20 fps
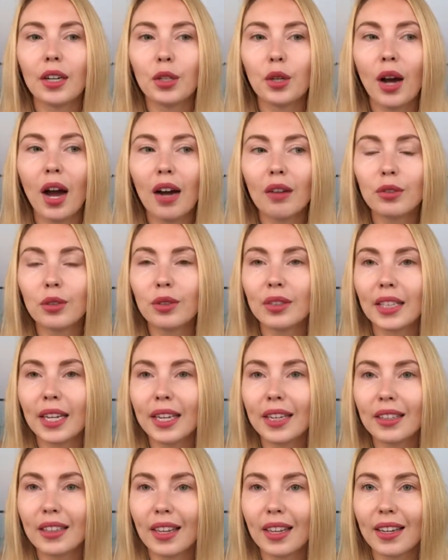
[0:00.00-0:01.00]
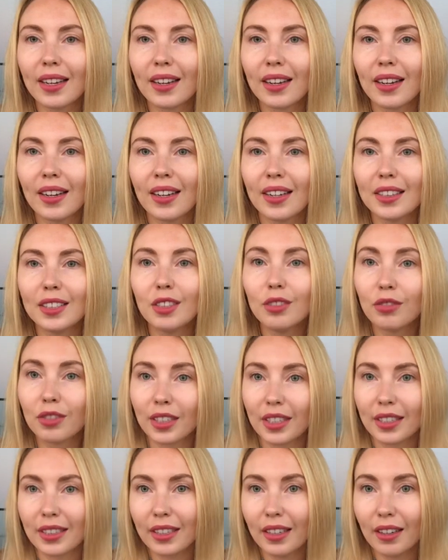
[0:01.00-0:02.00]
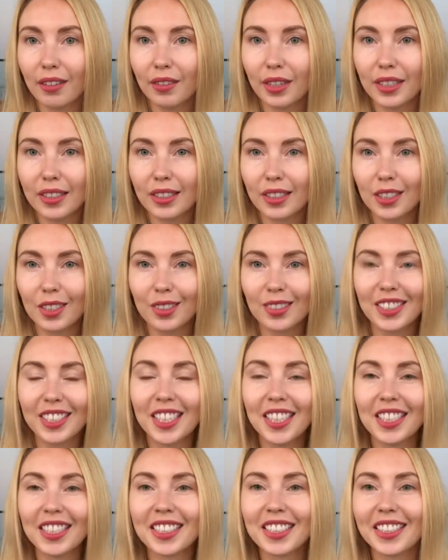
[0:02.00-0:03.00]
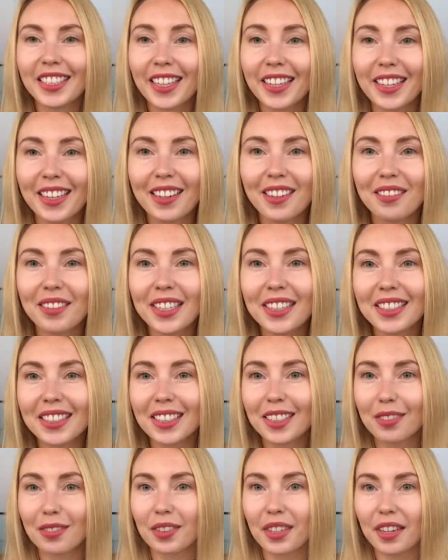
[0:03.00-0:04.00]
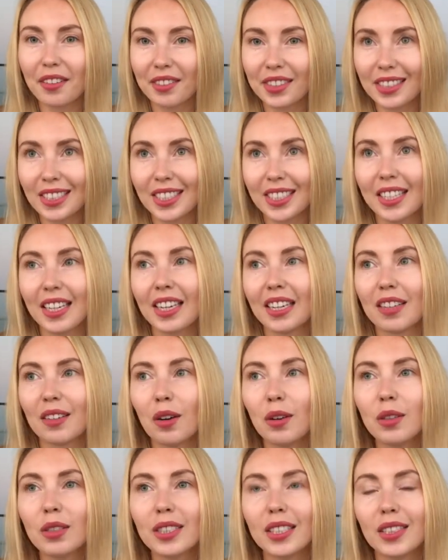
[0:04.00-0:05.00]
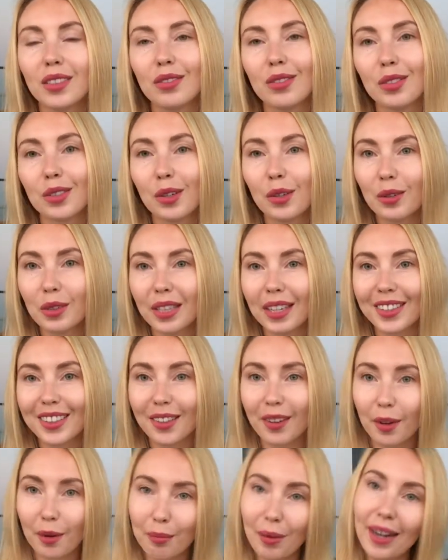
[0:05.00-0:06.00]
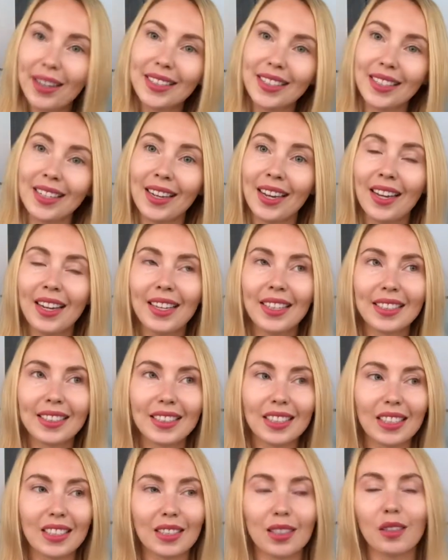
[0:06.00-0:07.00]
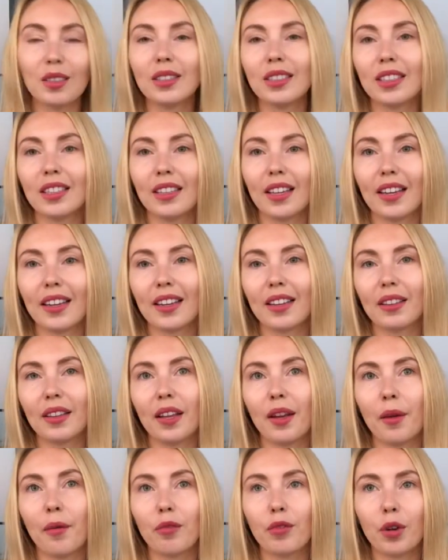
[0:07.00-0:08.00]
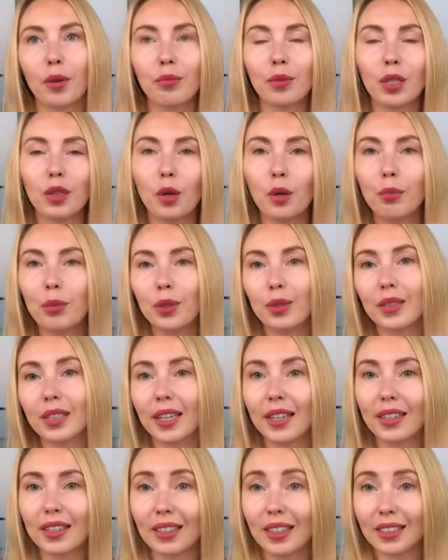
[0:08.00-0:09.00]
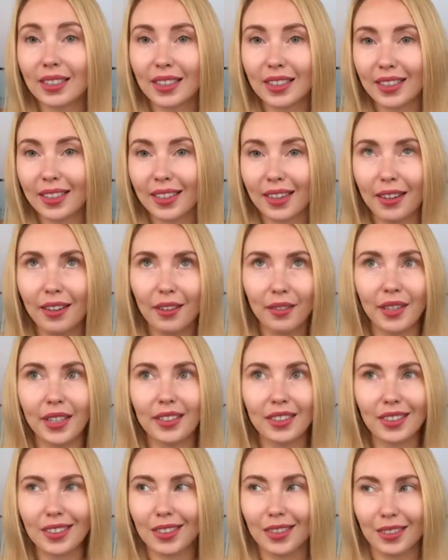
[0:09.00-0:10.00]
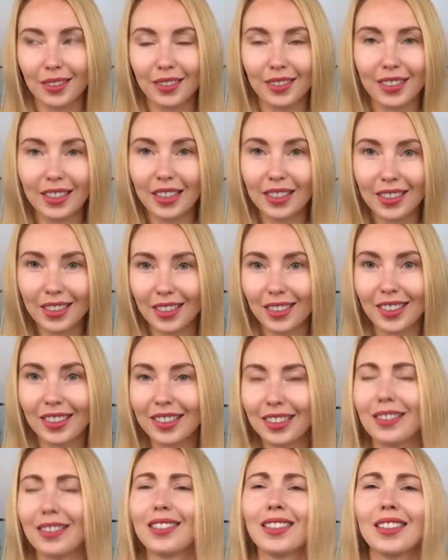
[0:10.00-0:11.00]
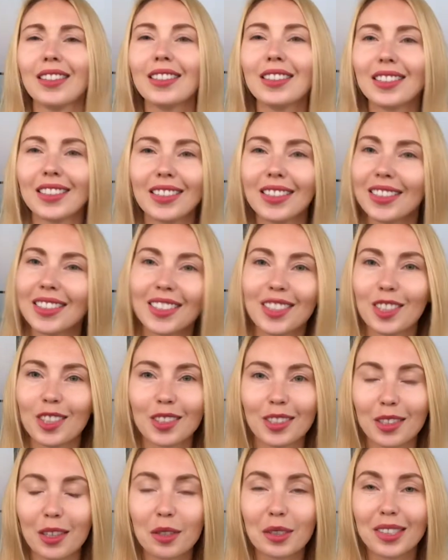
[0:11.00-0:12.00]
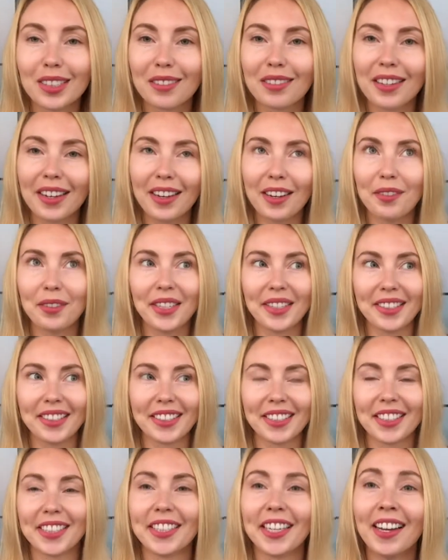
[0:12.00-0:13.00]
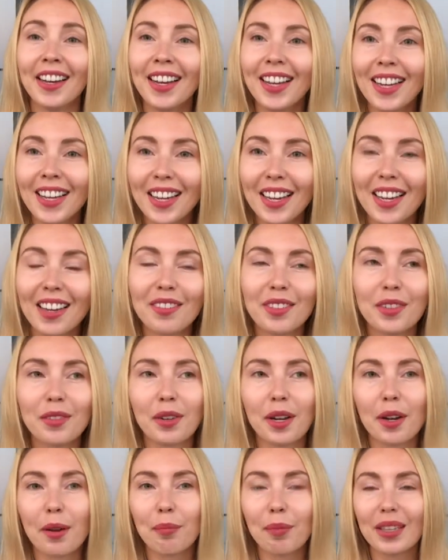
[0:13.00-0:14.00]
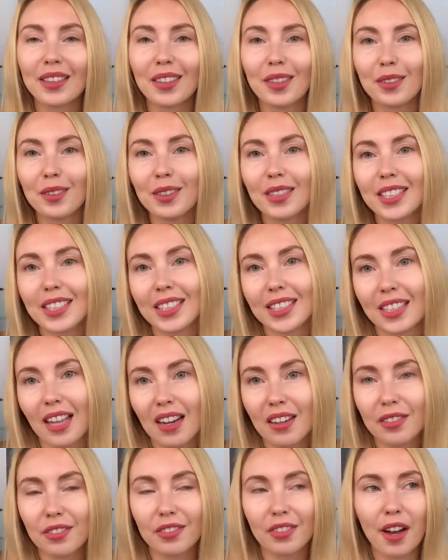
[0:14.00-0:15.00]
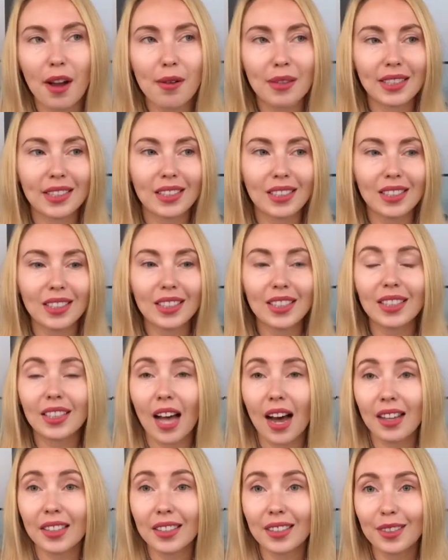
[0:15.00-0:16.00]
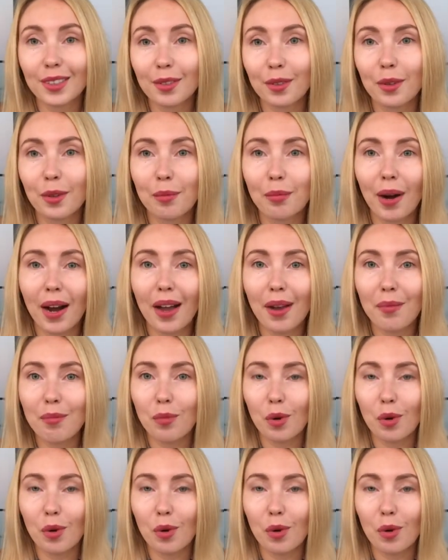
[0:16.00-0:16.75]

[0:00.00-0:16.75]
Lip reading: you have to take like different elevators. So there's like elevators for everything. And also if you go like to Armani, there is also like from the lobby you take another elevator. So yes, there's just lots of elevators everywhere. But the coolest stuff, there is a tunnel to Dubai